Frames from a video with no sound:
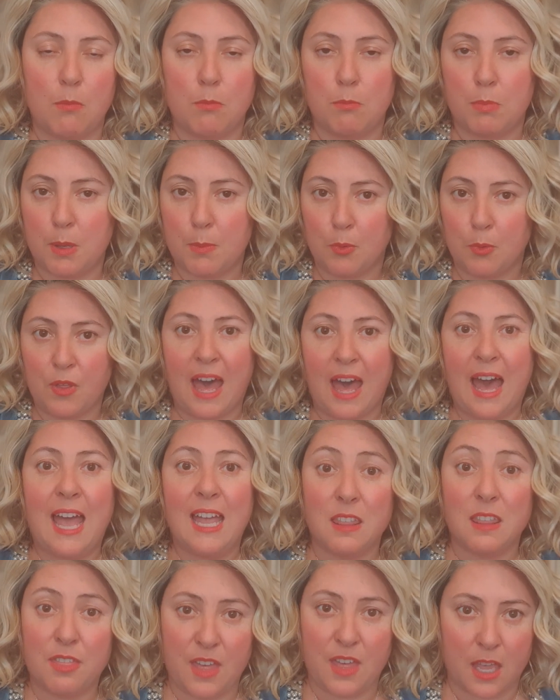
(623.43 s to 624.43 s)
people that
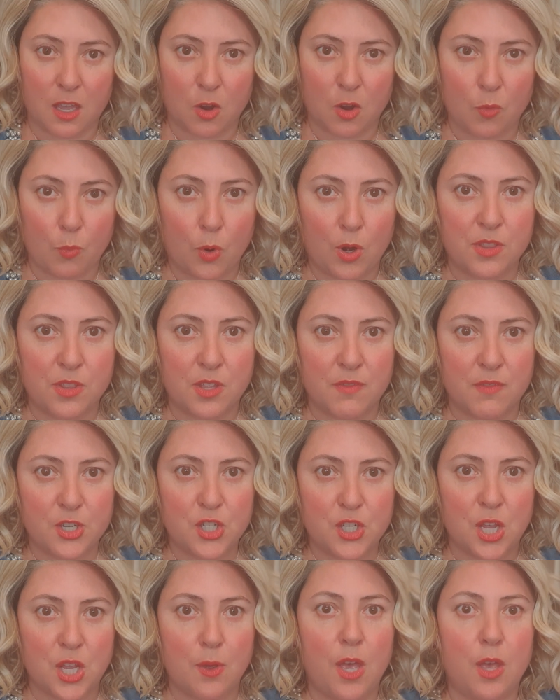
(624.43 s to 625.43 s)
I think are worthy of a
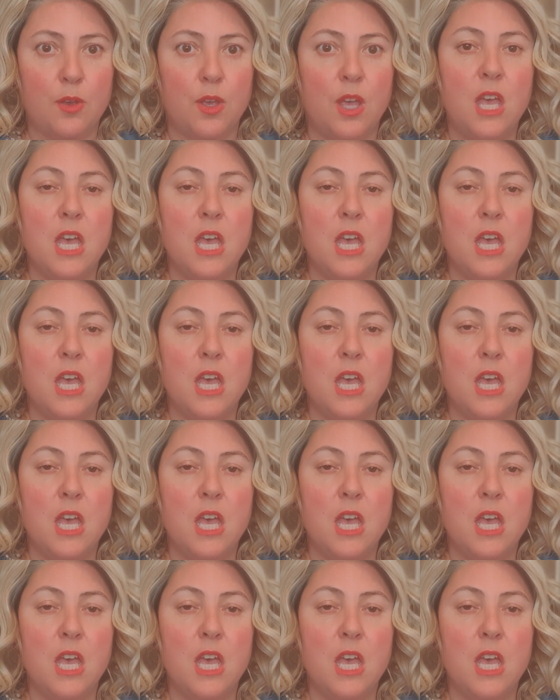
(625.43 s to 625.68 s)
shout out.